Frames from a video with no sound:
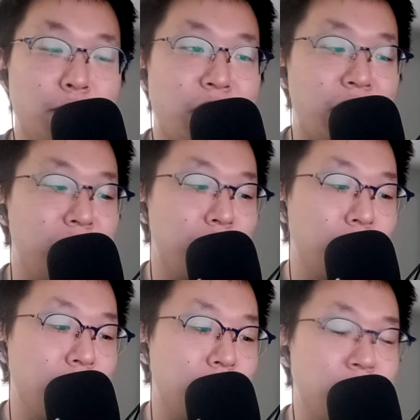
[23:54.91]
by
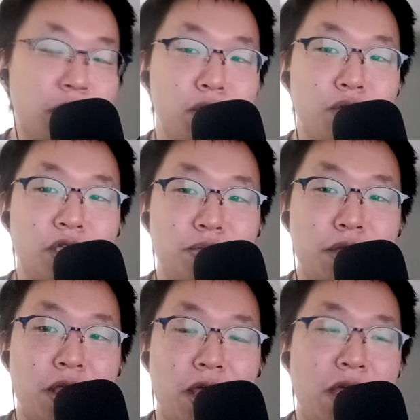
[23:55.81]
using a
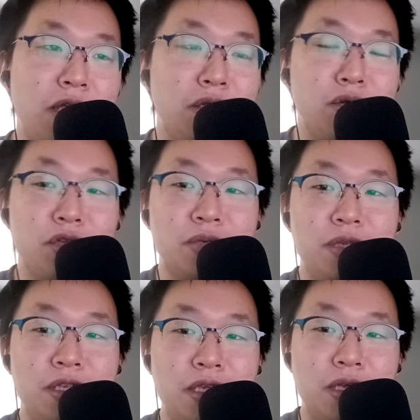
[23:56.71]
USB-A to
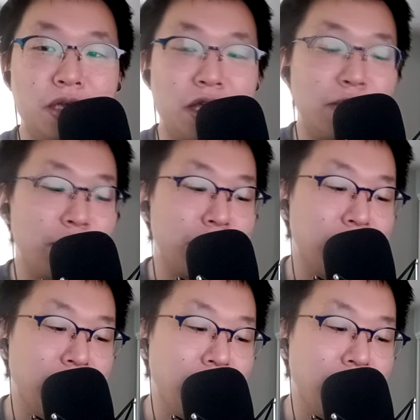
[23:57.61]
USB-C cable